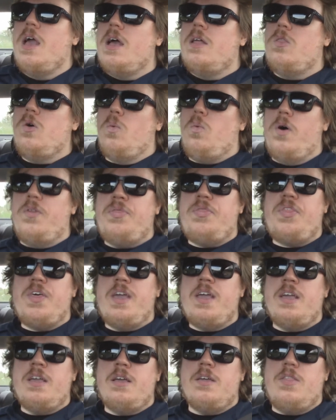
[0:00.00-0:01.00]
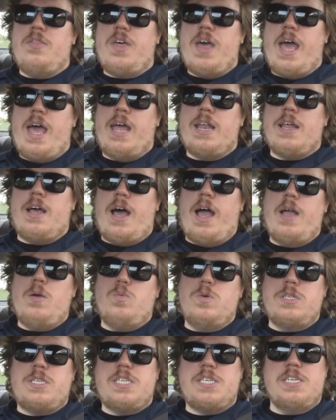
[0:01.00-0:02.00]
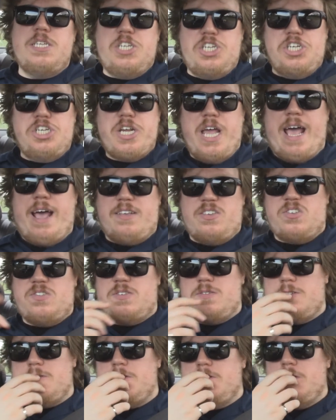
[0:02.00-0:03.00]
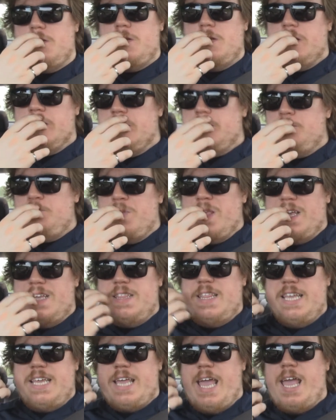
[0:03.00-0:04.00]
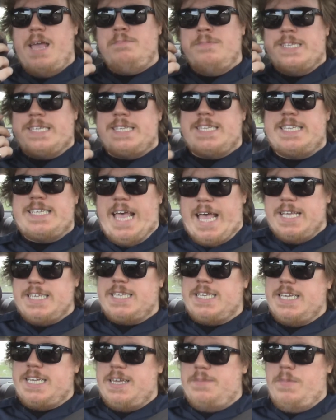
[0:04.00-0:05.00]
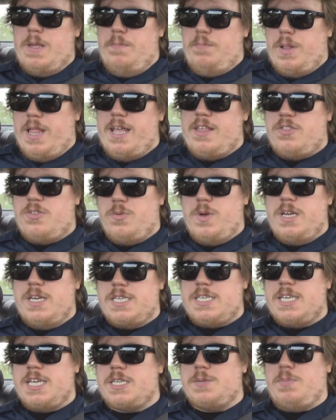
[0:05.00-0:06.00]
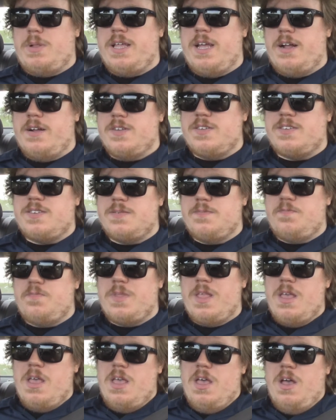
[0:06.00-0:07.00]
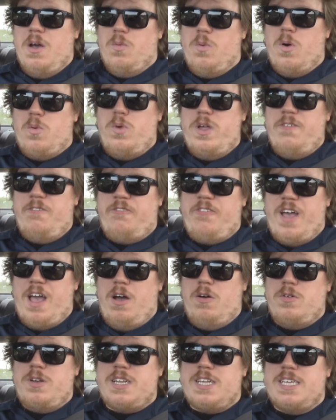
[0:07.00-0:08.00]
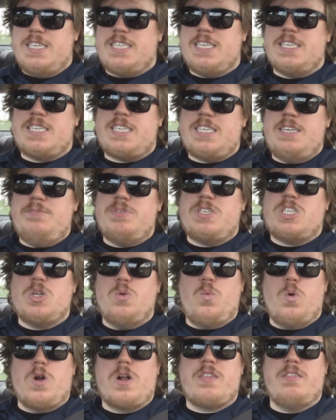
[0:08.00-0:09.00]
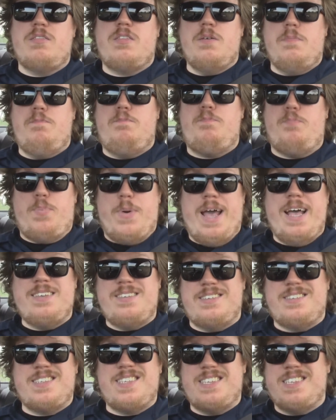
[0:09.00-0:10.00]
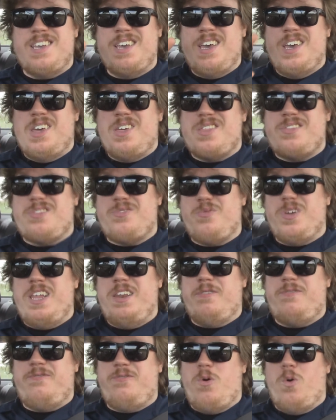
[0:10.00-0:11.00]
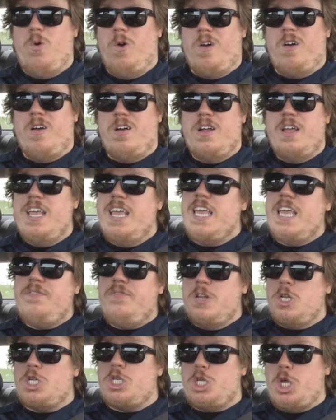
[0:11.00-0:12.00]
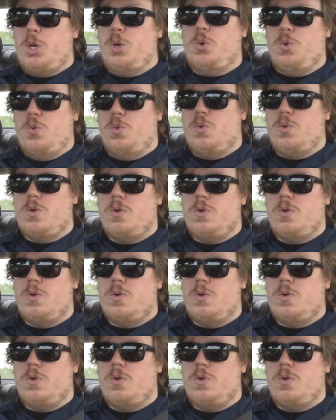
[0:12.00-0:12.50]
The one thing that I would suggest, the game says it can be played 3 to 6 players. What we found is it seems to work the best 3 to 4, even 2.